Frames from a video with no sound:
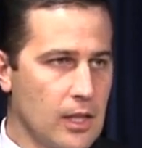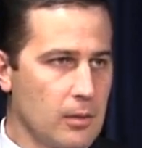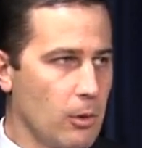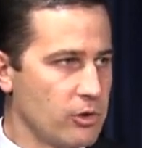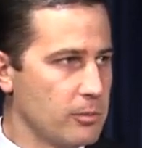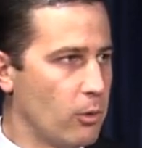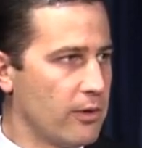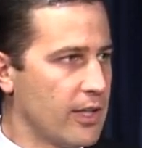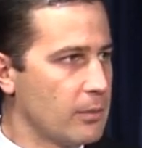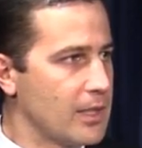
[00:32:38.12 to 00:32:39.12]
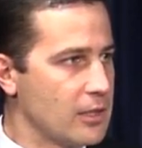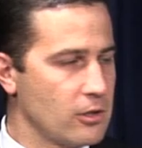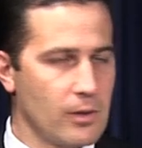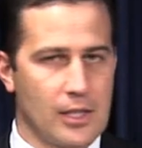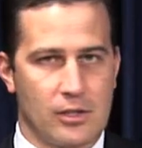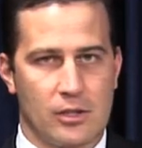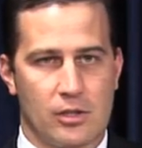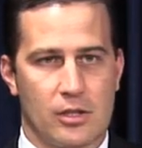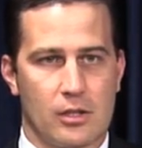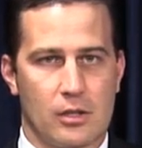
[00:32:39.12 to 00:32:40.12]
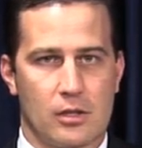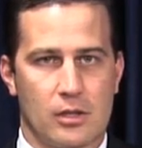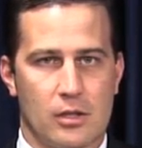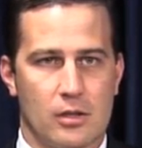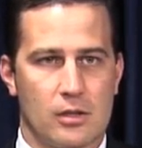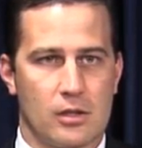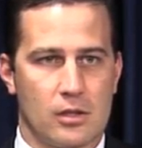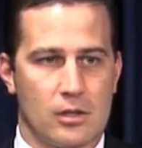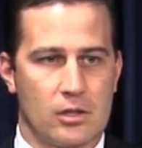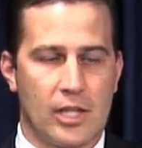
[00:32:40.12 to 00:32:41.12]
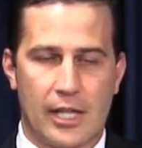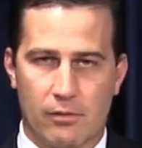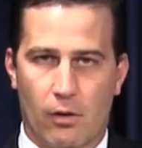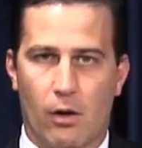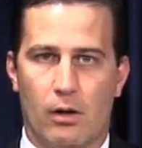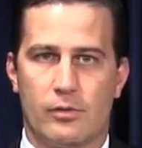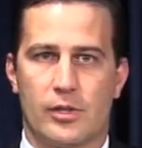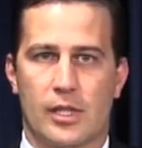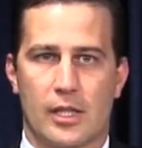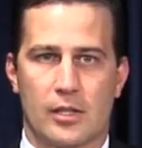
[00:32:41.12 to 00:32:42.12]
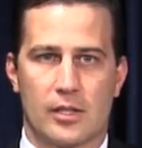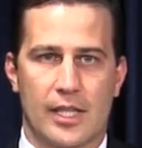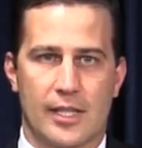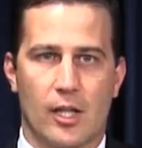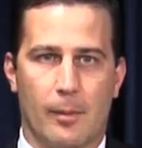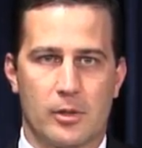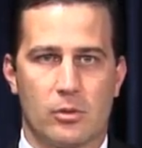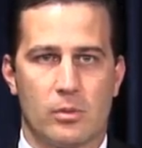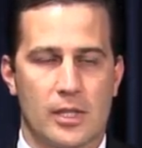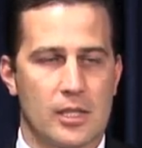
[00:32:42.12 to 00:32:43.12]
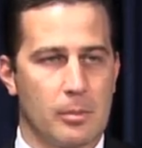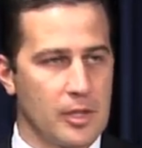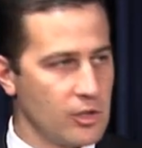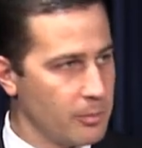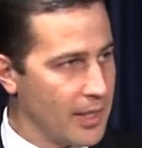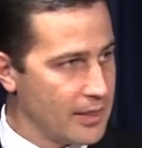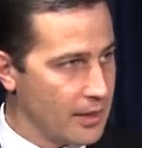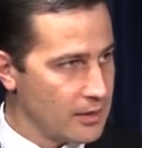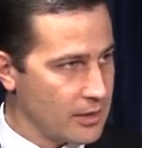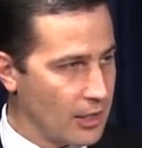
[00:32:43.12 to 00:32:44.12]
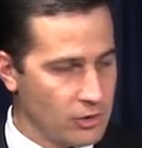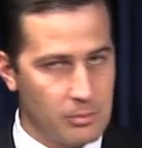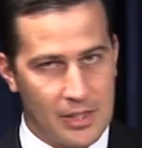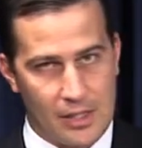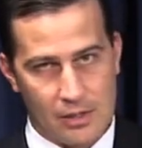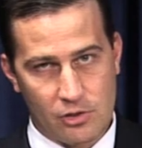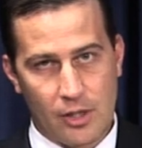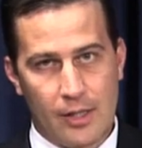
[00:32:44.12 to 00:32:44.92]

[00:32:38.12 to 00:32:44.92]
most important thing we can stress is to, to, to stay involved, uh, to take the opportunity to participate in the discussion, because